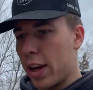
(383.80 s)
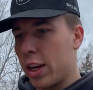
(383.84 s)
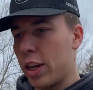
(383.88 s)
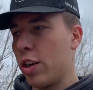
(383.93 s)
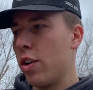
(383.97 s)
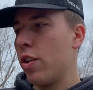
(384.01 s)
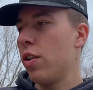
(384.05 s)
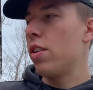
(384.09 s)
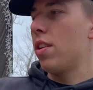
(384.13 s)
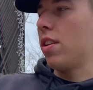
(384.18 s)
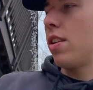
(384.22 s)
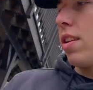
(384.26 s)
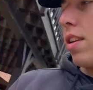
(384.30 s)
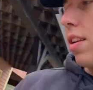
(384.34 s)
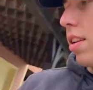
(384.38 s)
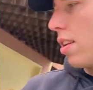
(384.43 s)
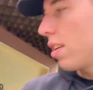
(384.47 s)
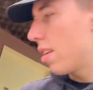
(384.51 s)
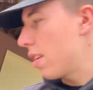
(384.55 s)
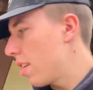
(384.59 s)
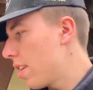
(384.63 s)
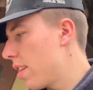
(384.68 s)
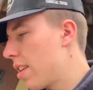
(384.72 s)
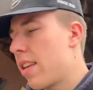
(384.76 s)
I couldn't
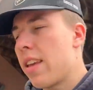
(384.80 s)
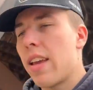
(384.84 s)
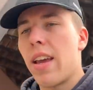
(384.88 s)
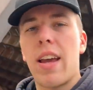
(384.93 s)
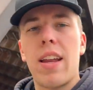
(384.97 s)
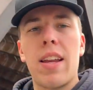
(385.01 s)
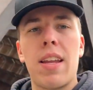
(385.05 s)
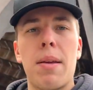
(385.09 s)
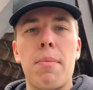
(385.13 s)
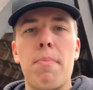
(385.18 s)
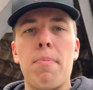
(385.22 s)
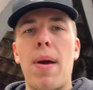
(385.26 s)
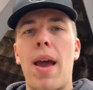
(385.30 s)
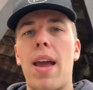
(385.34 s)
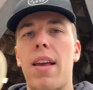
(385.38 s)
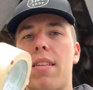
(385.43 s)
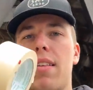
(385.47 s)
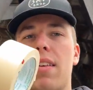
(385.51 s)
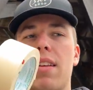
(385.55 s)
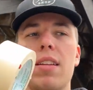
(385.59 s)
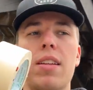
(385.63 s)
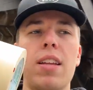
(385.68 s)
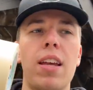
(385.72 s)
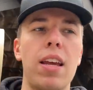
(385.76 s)
get any
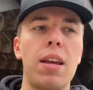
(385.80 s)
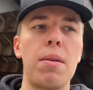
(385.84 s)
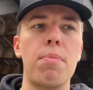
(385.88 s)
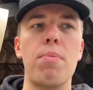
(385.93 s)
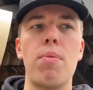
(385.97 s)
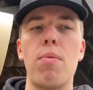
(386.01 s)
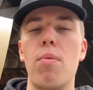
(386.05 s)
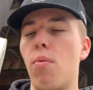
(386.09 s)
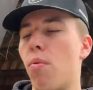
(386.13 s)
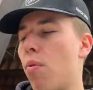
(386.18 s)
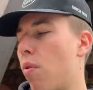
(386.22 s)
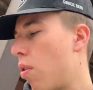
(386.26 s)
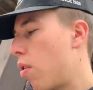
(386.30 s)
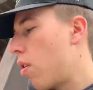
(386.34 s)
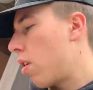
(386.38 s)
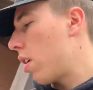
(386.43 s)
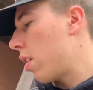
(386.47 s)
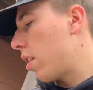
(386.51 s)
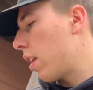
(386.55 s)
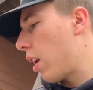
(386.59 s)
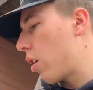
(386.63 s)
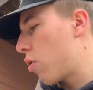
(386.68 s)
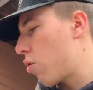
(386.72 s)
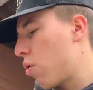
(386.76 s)
masking tape or
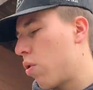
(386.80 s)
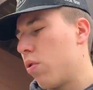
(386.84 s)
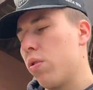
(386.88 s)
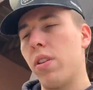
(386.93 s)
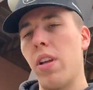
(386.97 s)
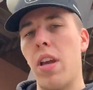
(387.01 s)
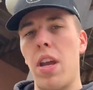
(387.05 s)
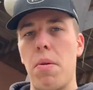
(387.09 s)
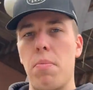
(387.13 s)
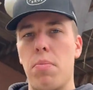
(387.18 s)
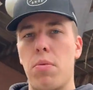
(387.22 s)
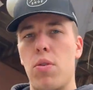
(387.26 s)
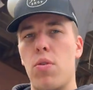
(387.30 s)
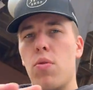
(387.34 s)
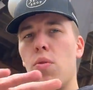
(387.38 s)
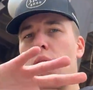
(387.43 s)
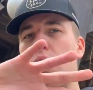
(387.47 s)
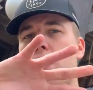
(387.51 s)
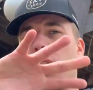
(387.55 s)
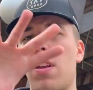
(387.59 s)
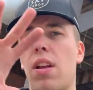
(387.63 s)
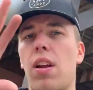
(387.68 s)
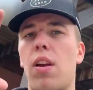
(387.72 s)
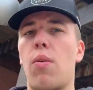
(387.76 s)
electrical tape to
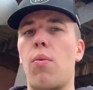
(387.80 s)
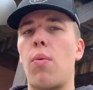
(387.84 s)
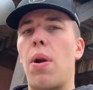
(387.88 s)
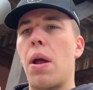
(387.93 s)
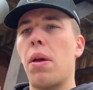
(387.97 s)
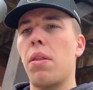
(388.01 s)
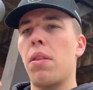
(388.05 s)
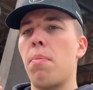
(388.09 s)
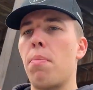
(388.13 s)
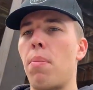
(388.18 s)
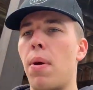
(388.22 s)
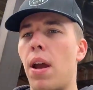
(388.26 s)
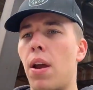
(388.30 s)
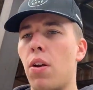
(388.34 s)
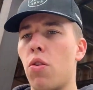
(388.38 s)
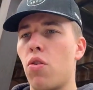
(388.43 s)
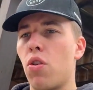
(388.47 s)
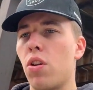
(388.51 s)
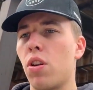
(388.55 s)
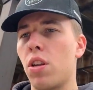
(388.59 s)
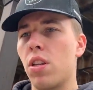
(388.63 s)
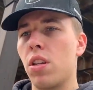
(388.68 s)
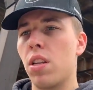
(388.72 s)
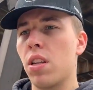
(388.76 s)
stick around the
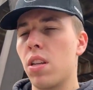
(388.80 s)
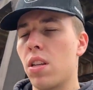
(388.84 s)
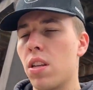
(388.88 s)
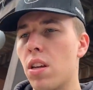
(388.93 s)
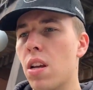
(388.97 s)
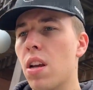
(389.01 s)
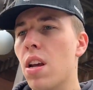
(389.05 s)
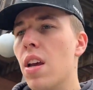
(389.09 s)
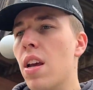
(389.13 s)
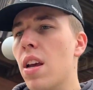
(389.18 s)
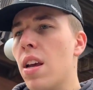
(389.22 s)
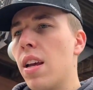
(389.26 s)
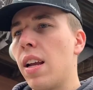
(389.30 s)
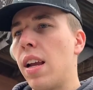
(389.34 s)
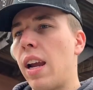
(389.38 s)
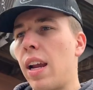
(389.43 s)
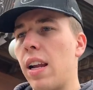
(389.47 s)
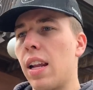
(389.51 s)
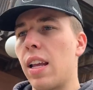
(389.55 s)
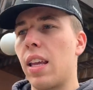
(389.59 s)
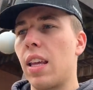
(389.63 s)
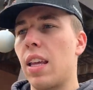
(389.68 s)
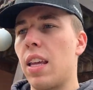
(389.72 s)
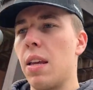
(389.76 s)
badging to
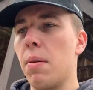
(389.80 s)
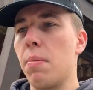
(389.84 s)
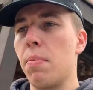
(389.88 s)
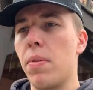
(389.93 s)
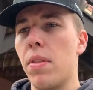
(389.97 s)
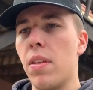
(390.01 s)
kind of keep